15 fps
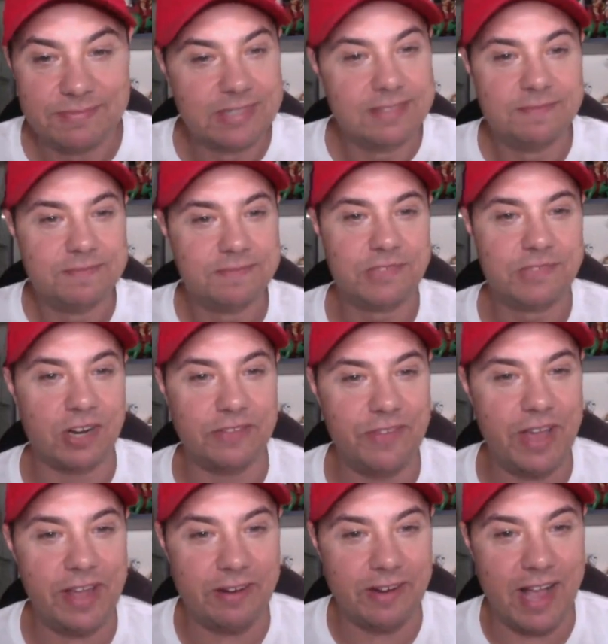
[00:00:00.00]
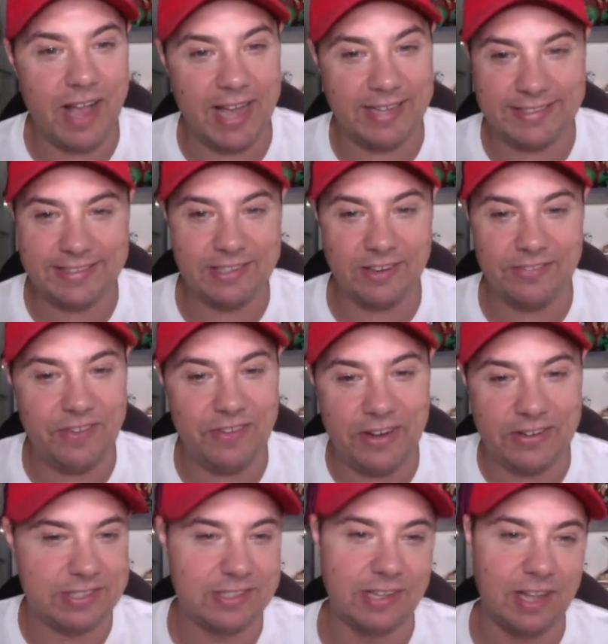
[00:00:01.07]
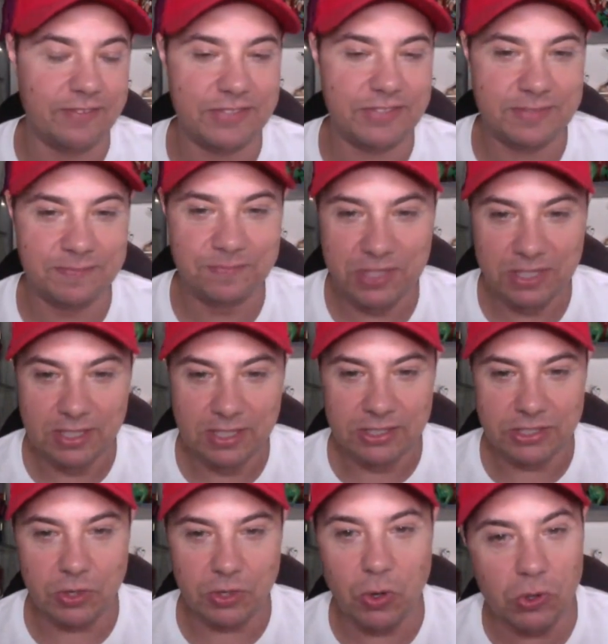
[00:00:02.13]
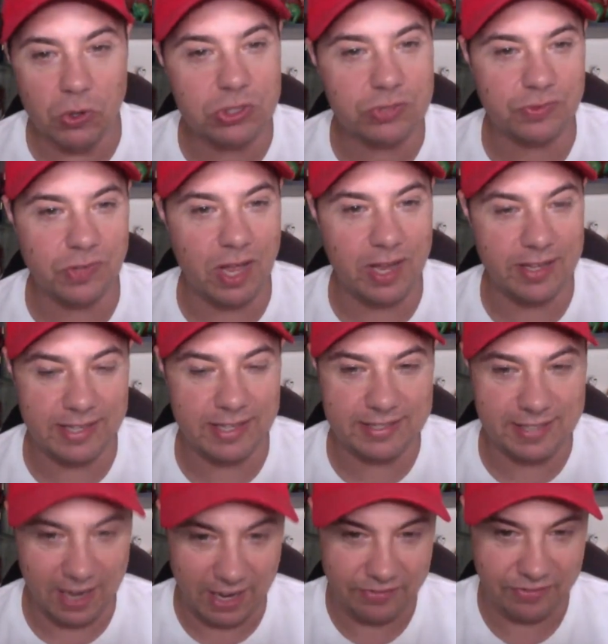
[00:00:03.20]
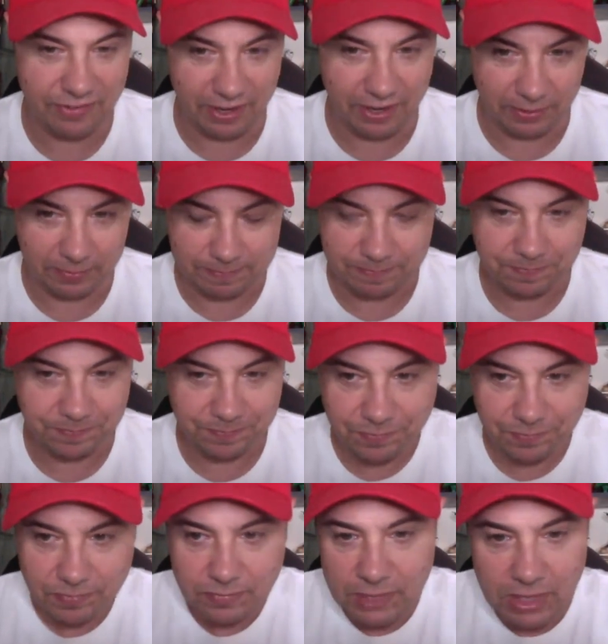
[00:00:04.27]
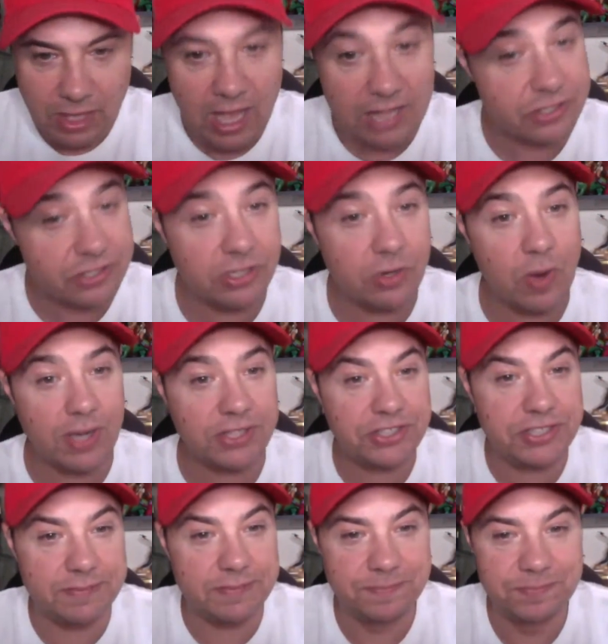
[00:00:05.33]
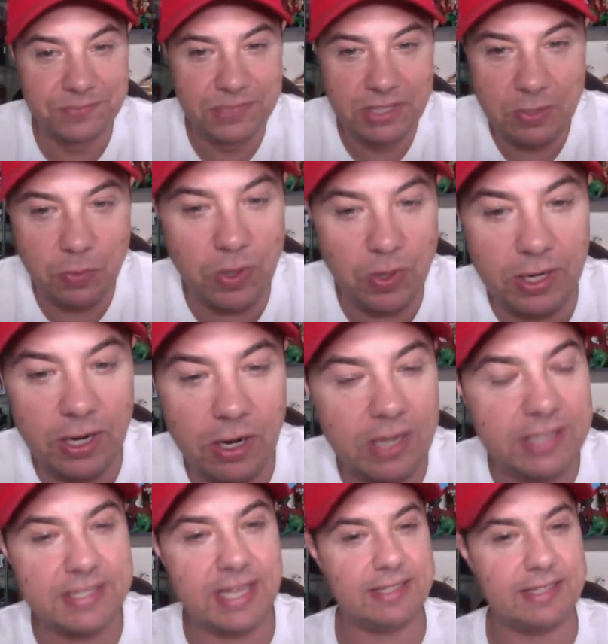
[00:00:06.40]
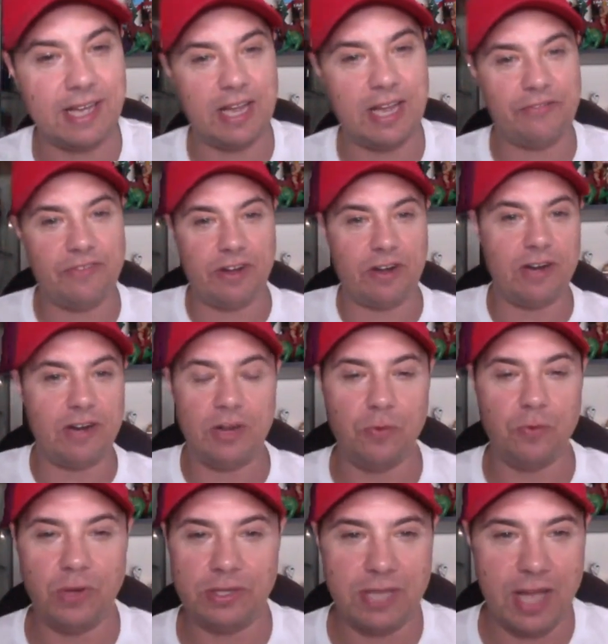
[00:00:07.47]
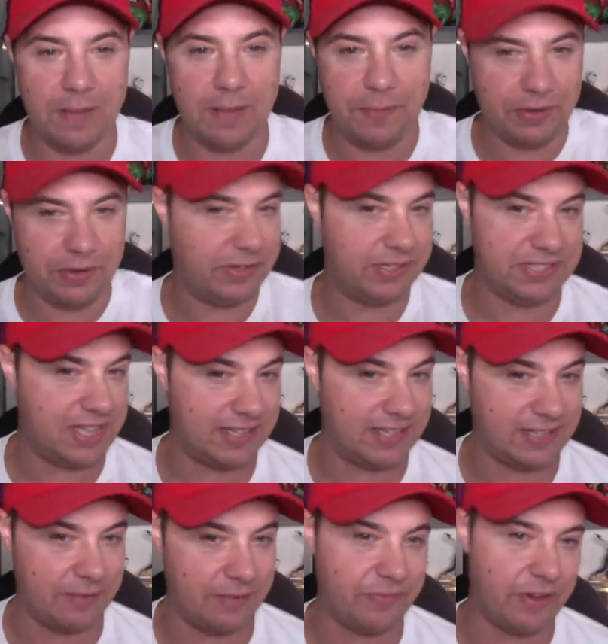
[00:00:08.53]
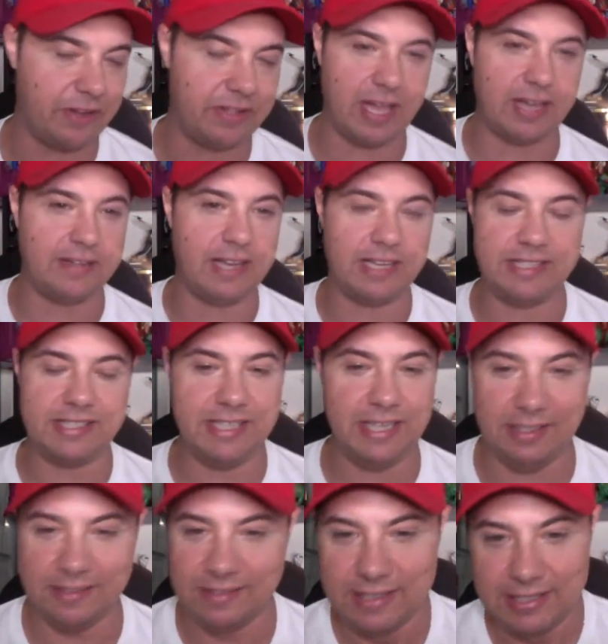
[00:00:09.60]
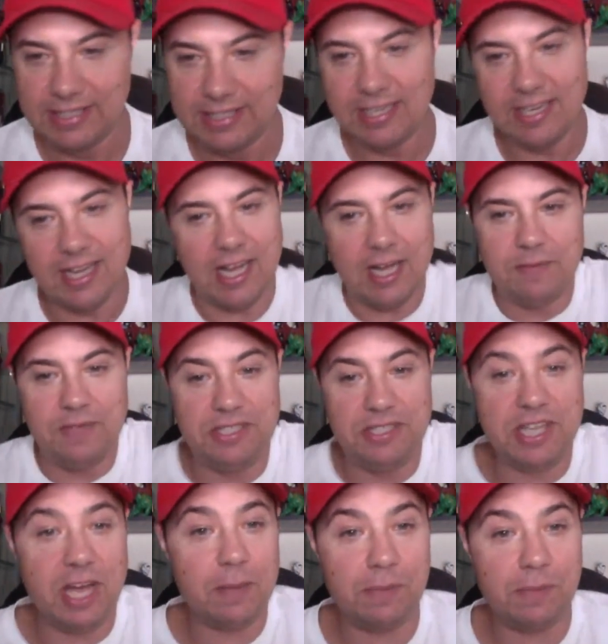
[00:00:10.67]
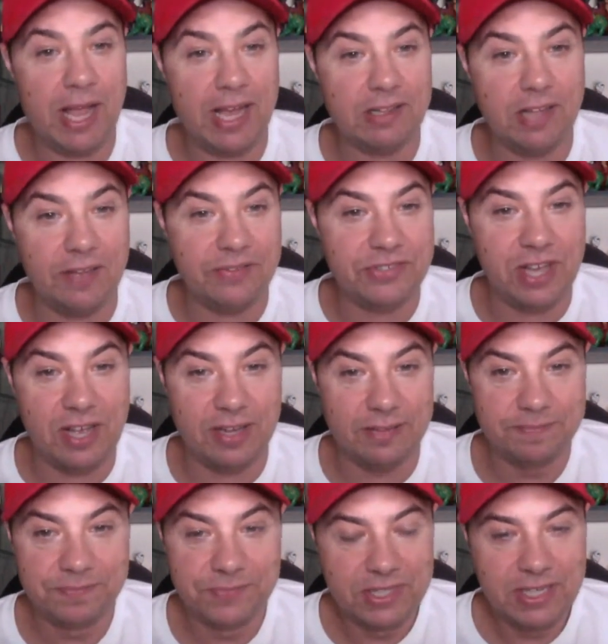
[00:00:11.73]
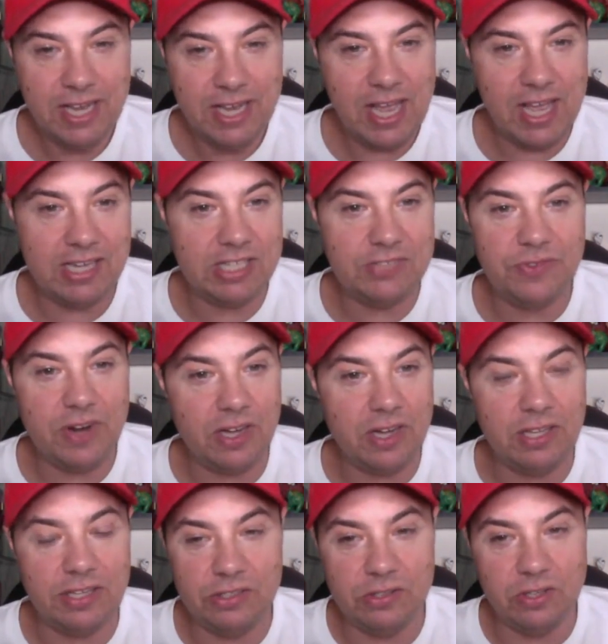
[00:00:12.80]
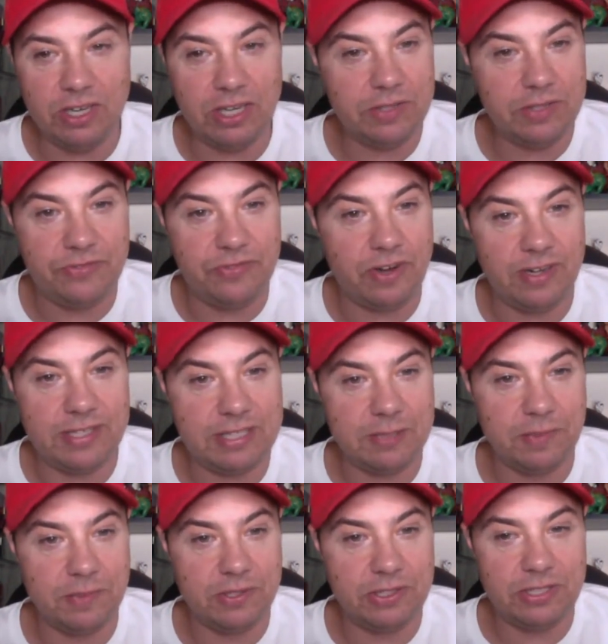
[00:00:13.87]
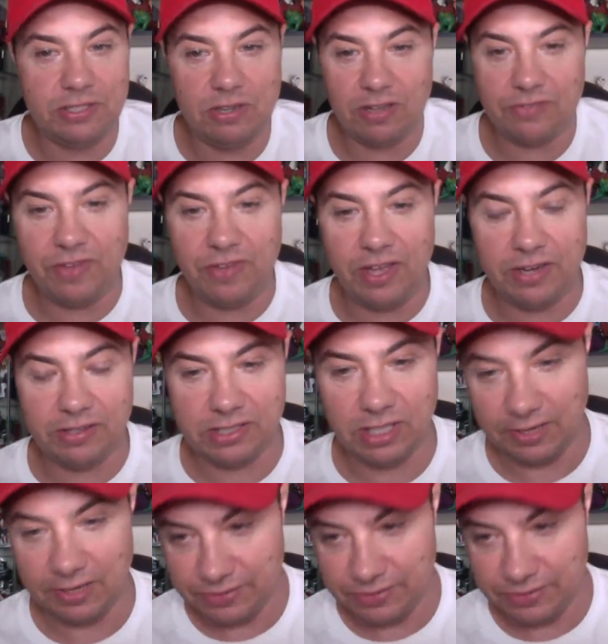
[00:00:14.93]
Vader, guys. Darth Vader's gloves. So who's flying that TIE fighter? That's a good question. Where is that TIE fighter, and what time period is that that scene? He's got black gloves on, and you look at it, it's very similar to Darth Vader's gloves.